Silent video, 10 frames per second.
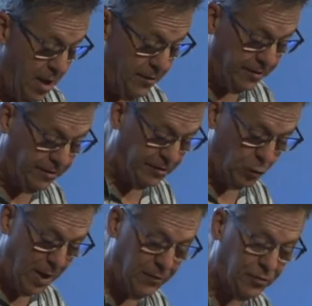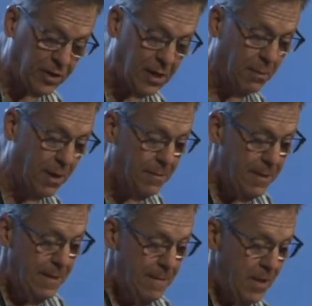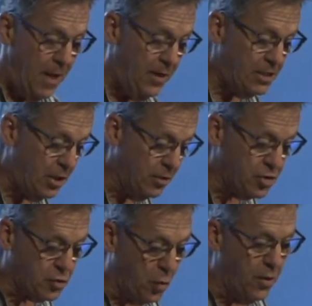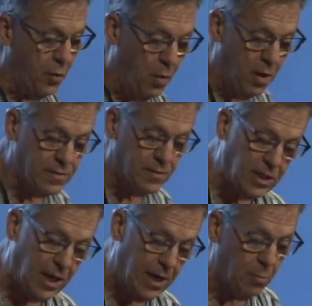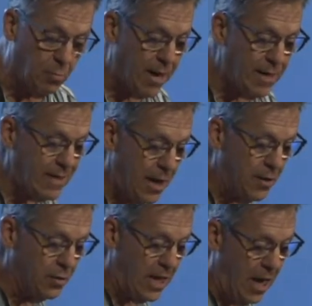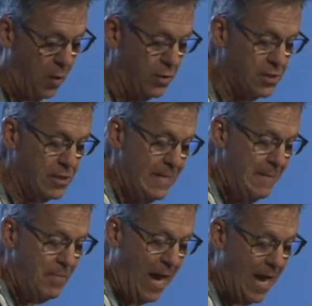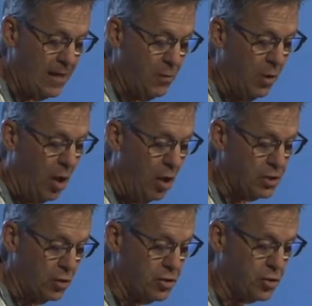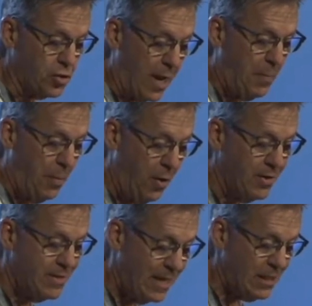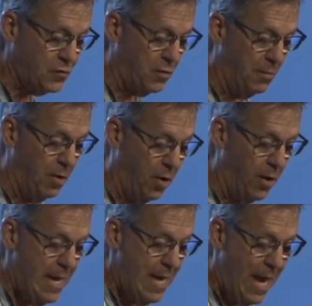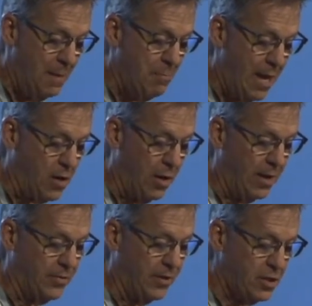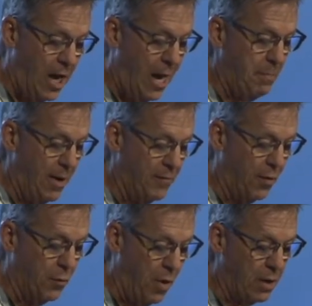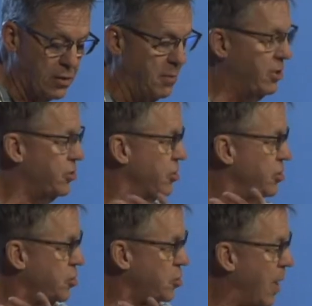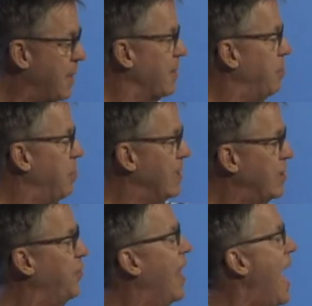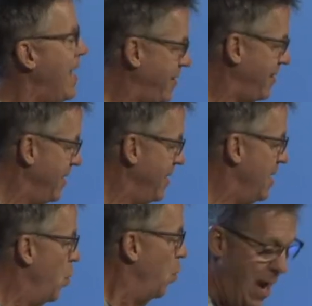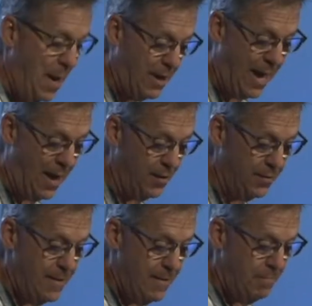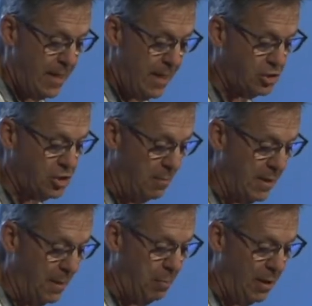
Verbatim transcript: causes its waves to come up. And they shall destroy the walls of Tyre, break down her towers. I will also scrape her dust from her and make her like the top of a rock. So I'm just scrape the place flat, wipe it out, it shall be a